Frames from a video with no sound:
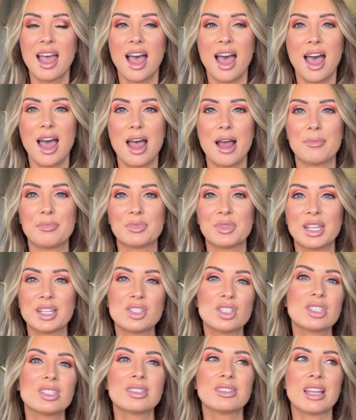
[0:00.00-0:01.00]
Um, they
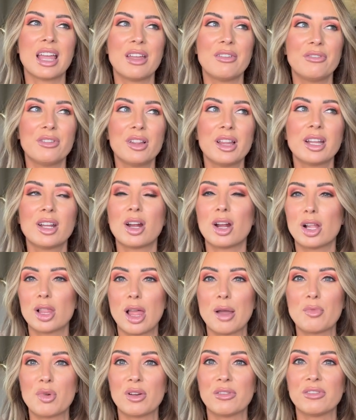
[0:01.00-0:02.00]
just, I feel like are a
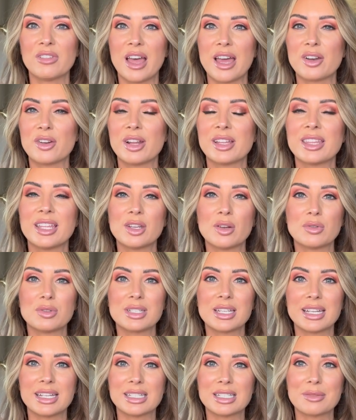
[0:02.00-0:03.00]
lot more flattering. They don't
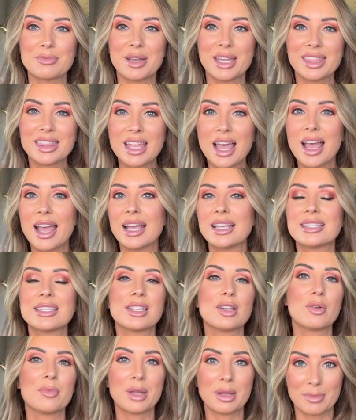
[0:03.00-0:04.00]
dig into my thighs. They
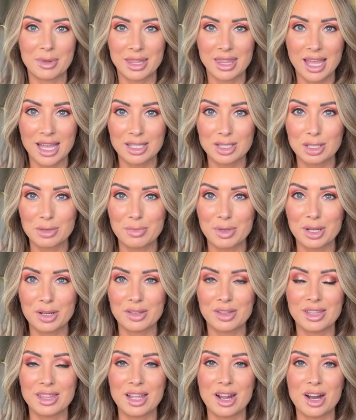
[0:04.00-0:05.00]
don't make my thighs look bigger
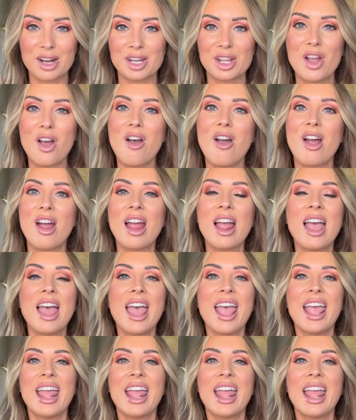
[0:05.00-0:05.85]
than they already are.